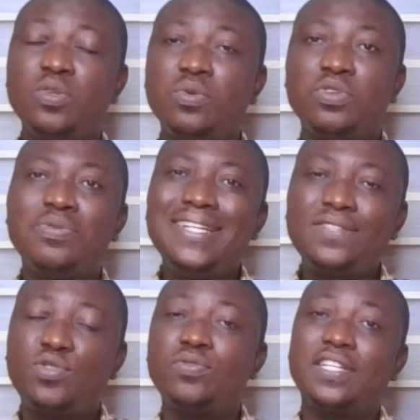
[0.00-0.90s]
you
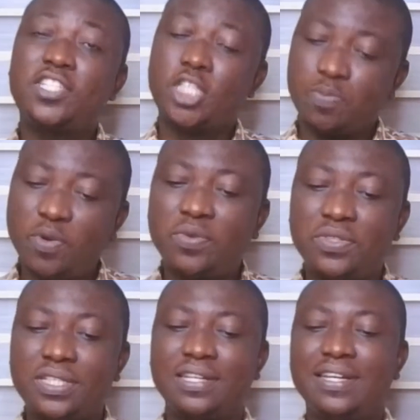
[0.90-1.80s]
need to
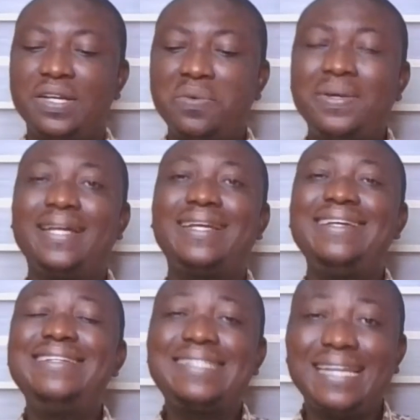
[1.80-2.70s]
respond
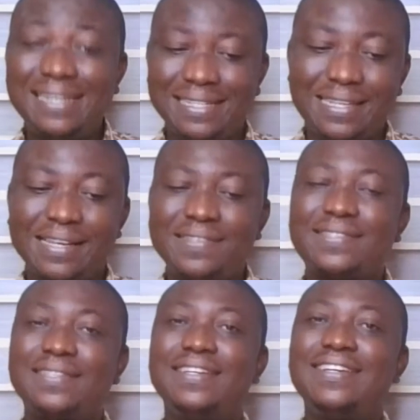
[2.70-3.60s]
with
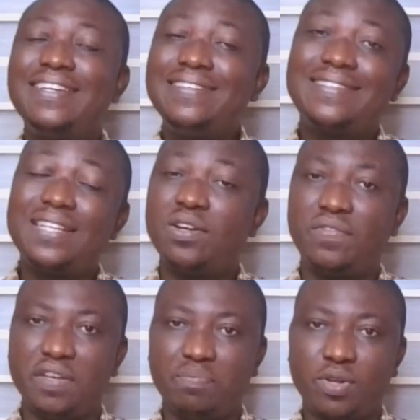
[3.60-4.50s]
intelligence instead
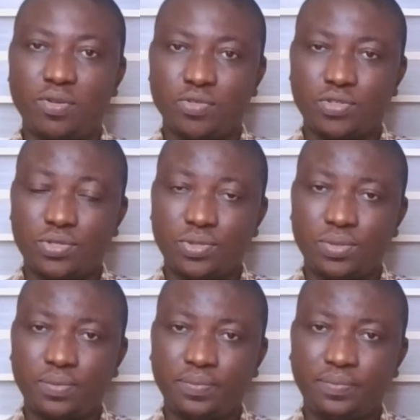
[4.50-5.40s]
of
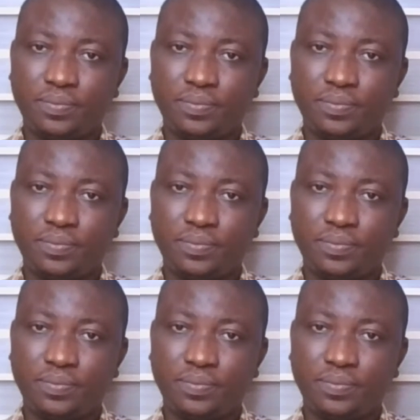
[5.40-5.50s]
impulse.